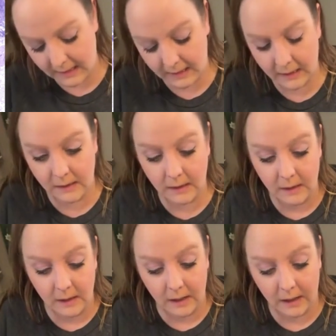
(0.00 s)
I can,
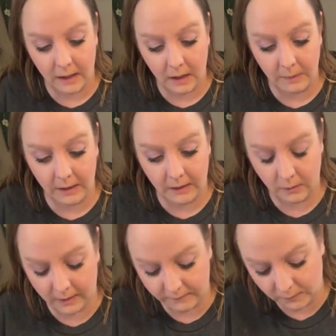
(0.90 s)
and I
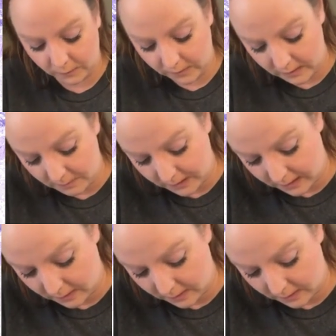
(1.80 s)
don't have to worry